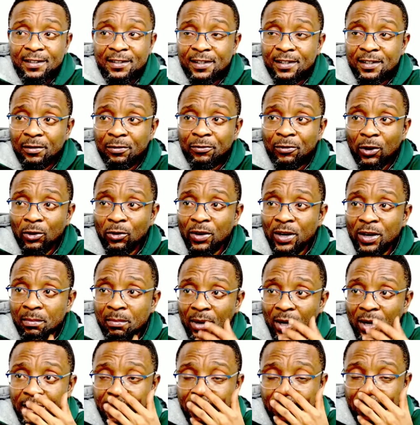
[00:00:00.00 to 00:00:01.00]
the following
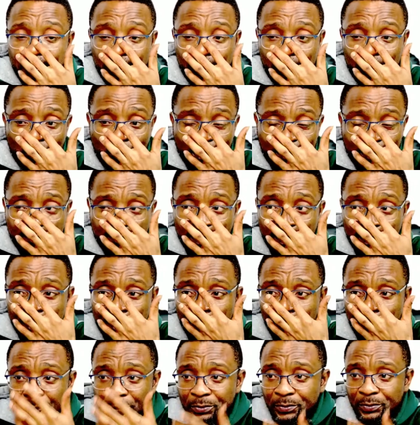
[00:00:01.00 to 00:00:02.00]
morning to
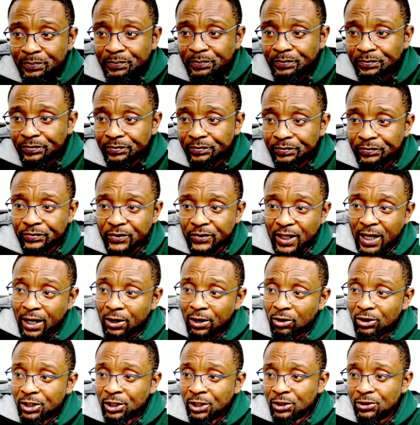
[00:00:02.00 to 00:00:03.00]
Atayiru,
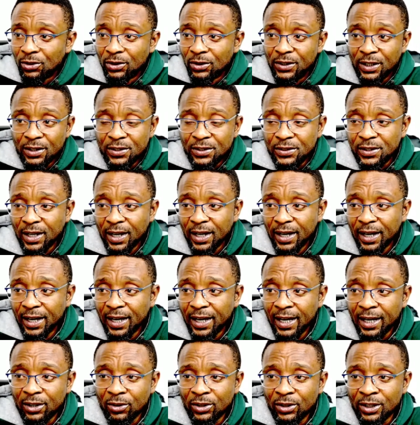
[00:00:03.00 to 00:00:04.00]
according to this
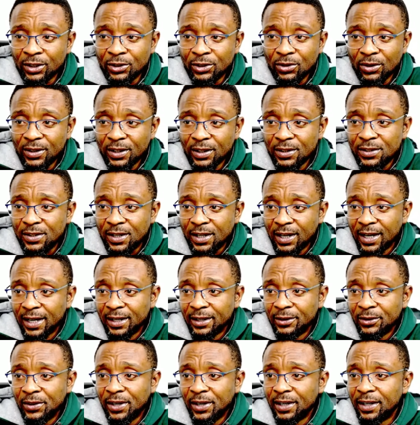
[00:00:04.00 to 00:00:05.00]
guy,
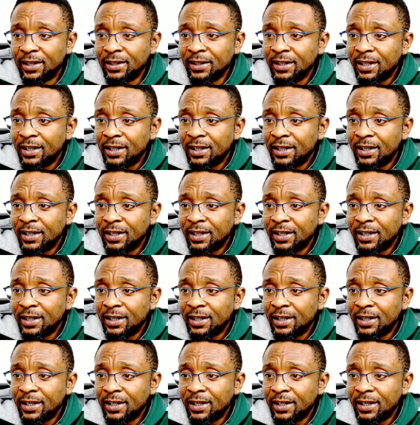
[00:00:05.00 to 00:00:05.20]
okay?